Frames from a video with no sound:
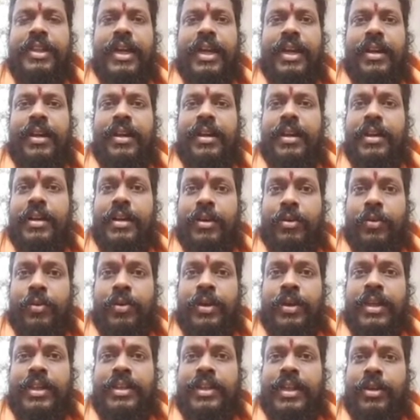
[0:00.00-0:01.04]
they are
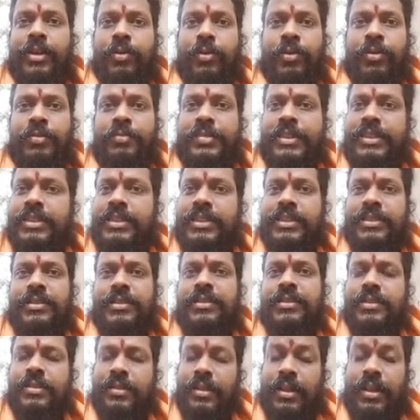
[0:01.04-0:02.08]
owning their own
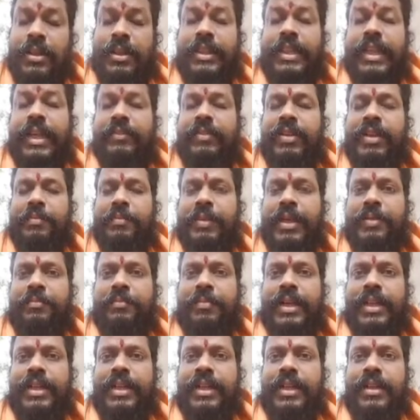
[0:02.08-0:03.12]
business, they will make
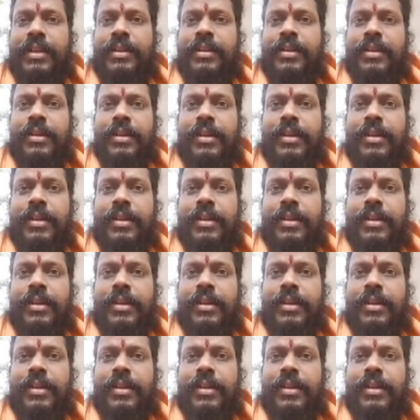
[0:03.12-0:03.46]
money.